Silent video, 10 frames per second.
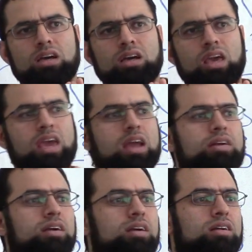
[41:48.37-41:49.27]

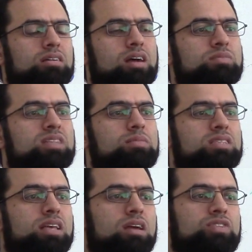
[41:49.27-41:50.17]
here comes the
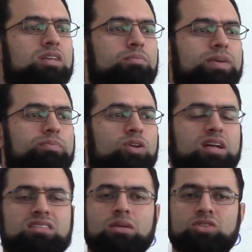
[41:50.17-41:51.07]
mistake of some people
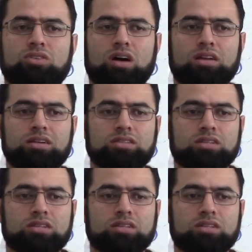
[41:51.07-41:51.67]
and some scholars.